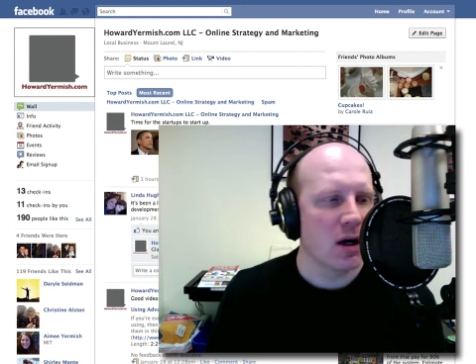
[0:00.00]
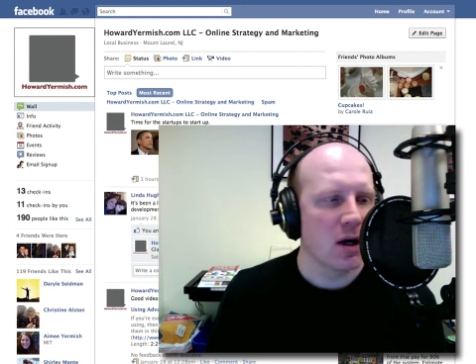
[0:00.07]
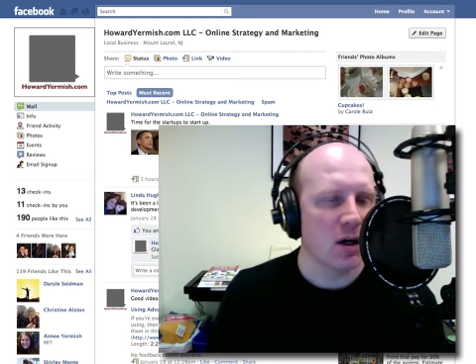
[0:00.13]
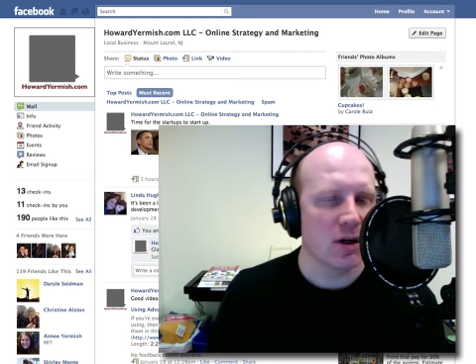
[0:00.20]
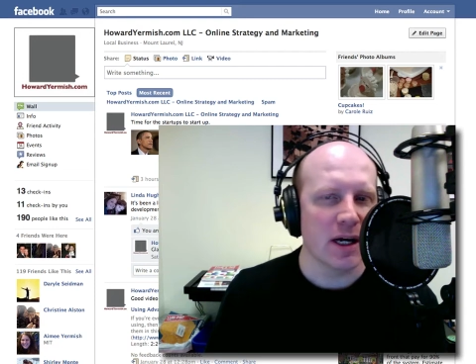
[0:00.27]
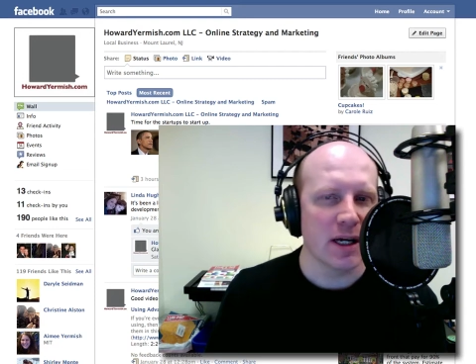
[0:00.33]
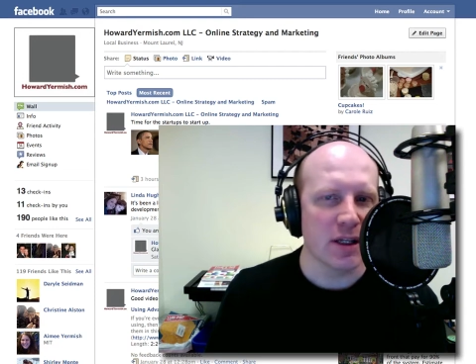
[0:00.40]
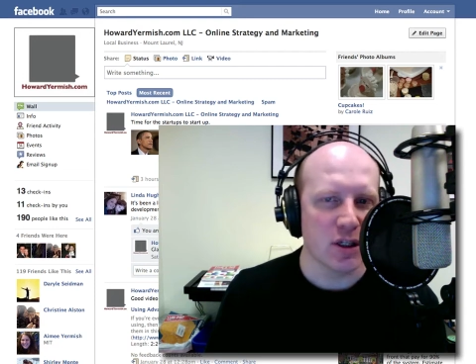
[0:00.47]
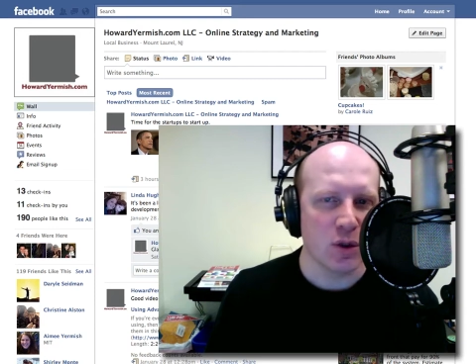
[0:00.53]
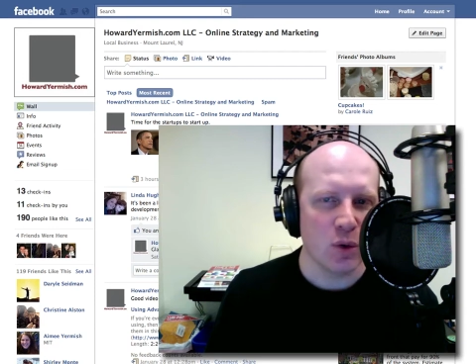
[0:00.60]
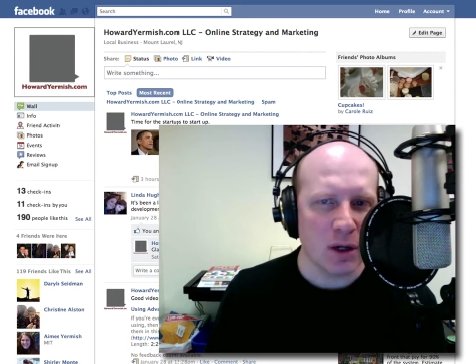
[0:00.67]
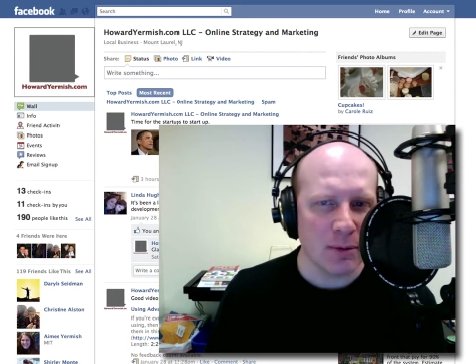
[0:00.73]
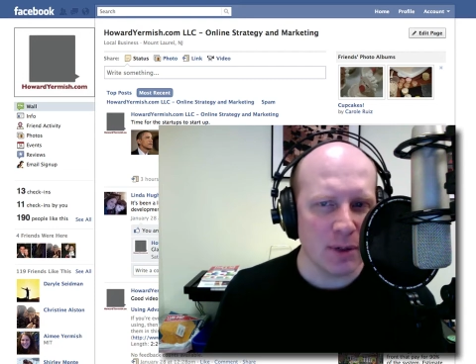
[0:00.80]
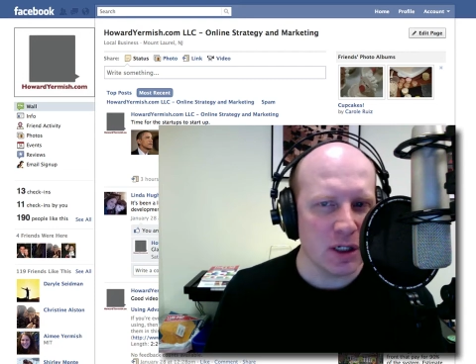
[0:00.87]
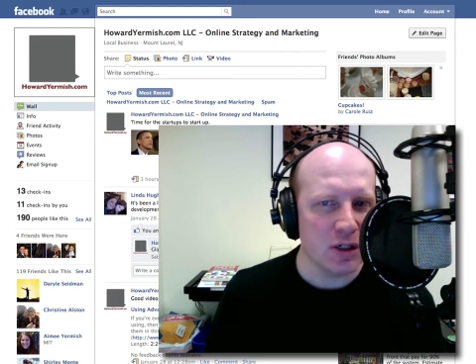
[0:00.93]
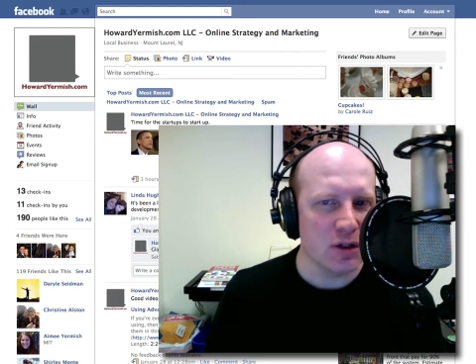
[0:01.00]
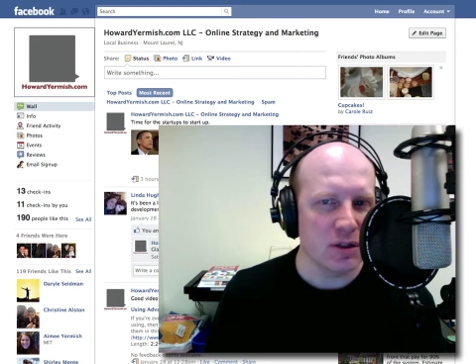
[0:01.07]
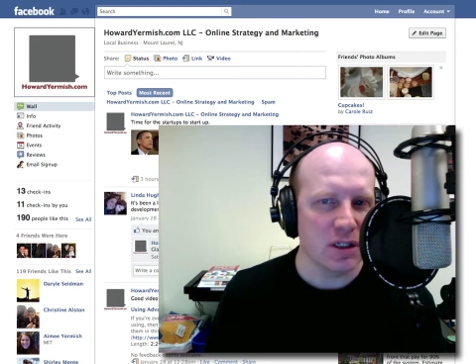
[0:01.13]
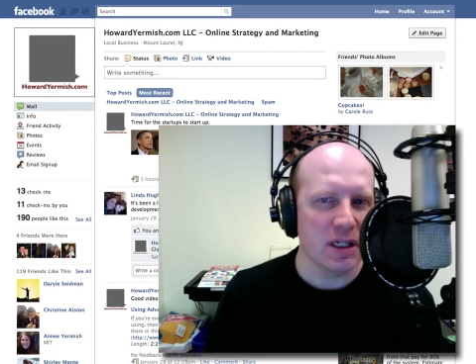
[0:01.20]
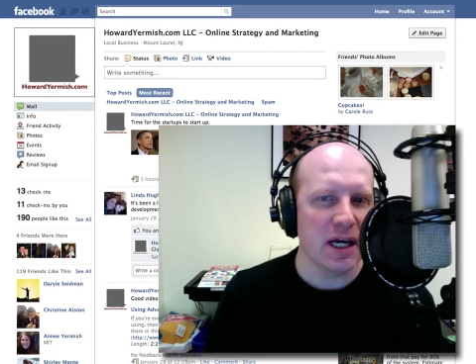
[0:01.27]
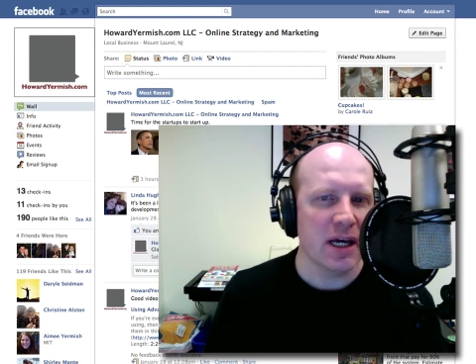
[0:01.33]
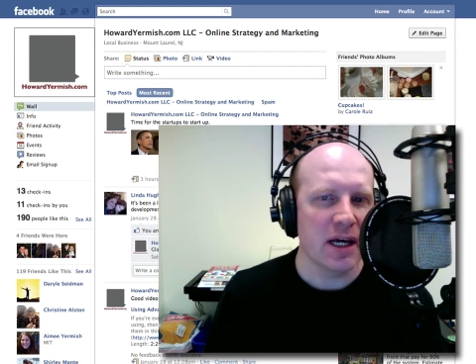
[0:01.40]
Alright, so what I'm going to do
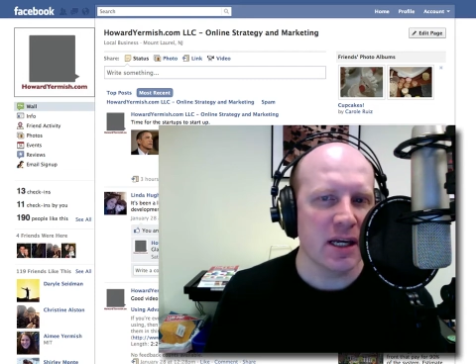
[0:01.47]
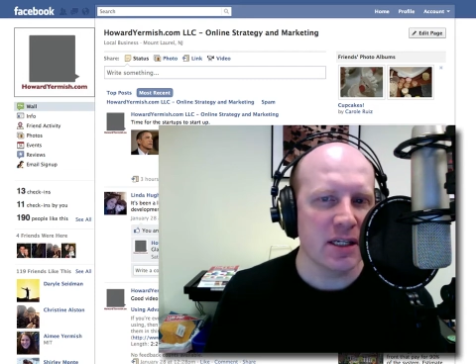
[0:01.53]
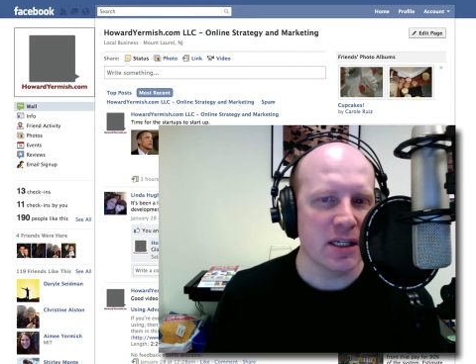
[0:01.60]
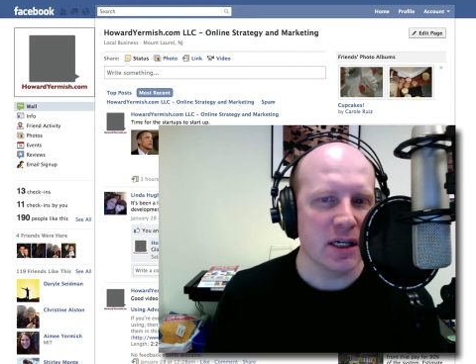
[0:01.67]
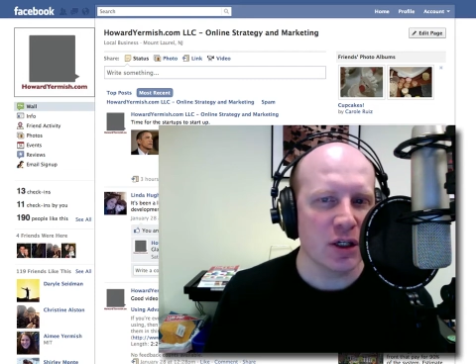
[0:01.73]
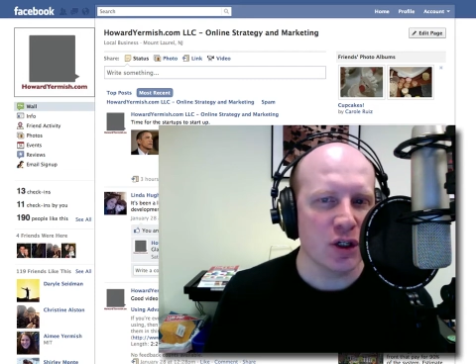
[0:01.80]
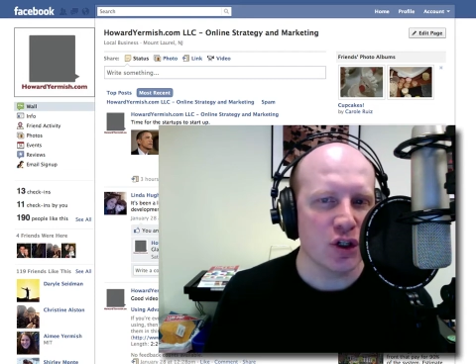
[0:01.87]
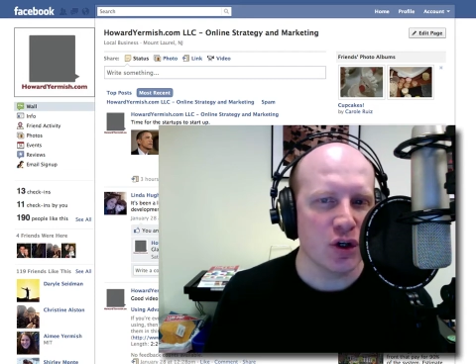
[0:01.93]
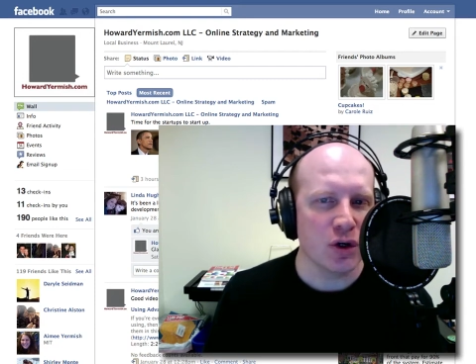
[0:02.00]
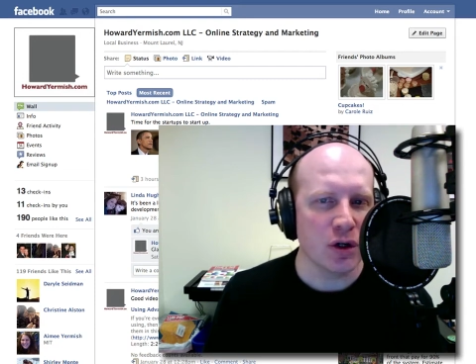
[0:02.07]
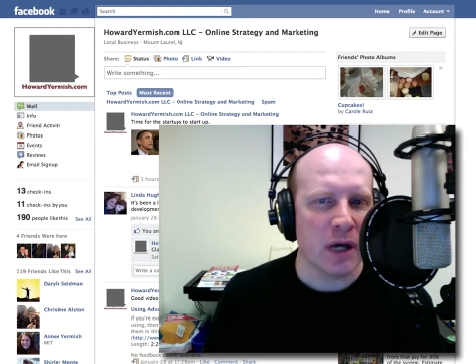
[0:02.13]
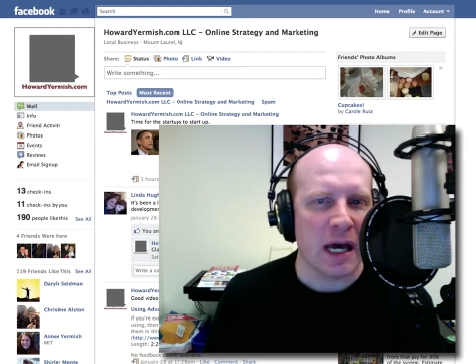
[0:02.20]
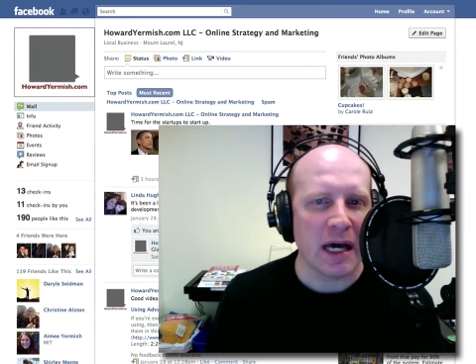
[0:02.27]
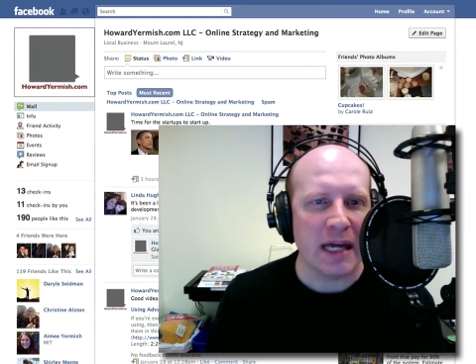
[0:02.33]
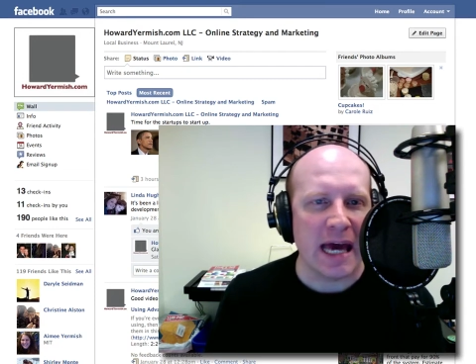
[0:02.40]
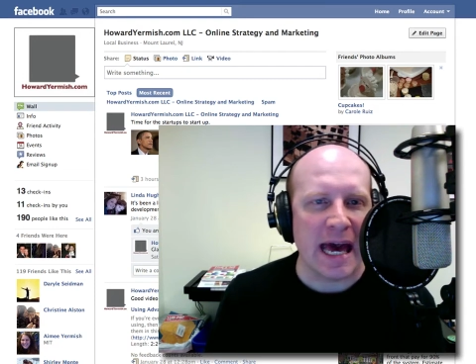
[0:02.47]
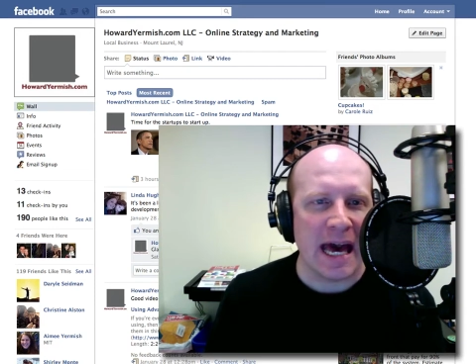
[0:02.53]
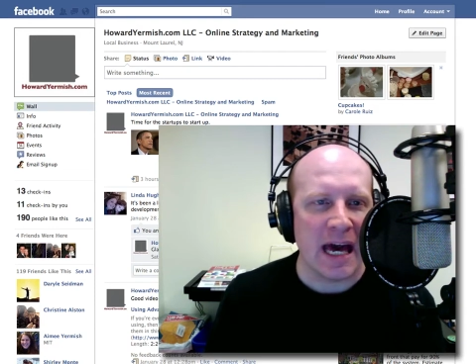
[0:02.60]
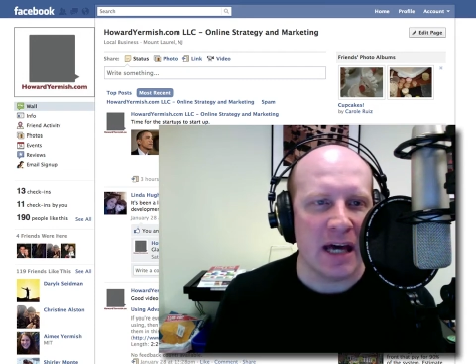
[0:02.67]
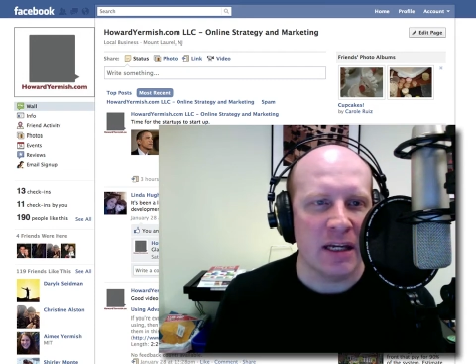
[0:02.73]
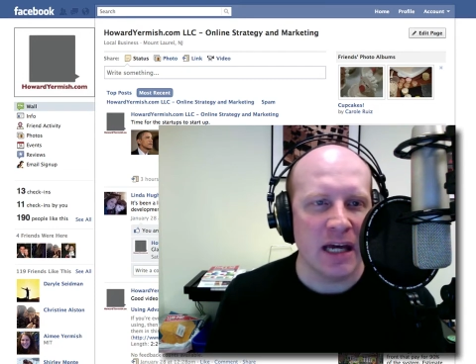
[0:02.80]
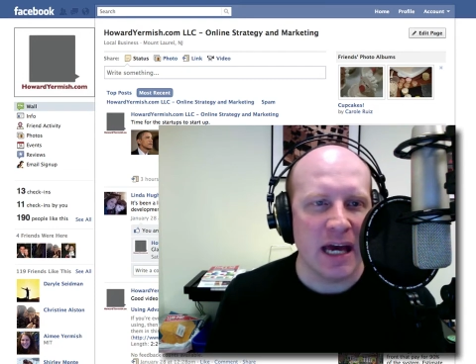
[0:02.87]
today is I'm going to show you how to
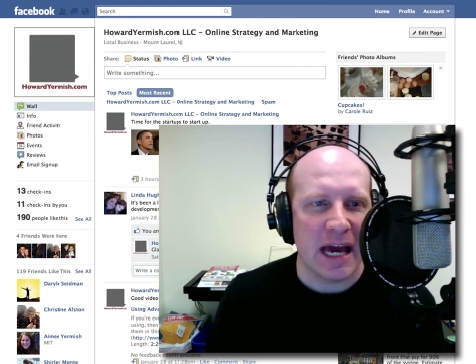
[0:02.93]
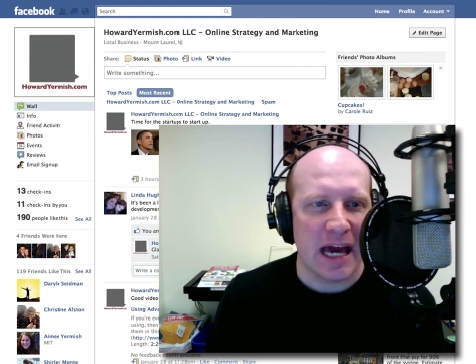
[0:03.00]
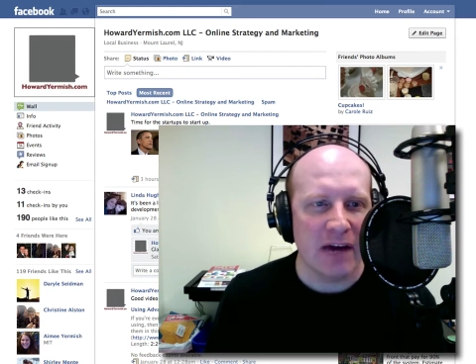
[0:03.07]
add